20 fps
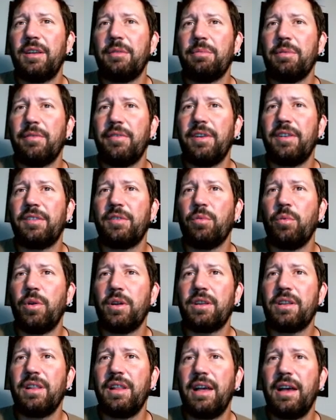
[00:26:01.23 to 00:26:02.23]
and prevents
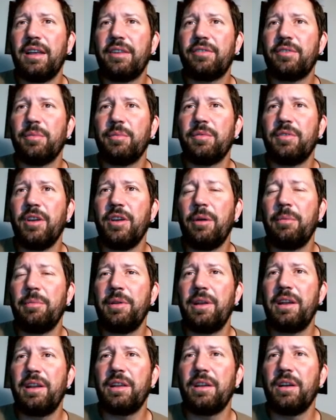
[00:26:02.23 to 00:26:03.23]
one class from
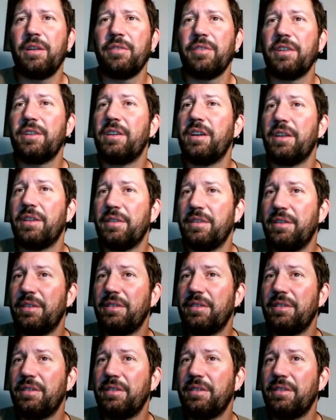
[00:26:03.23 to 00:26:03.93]
dominating over another.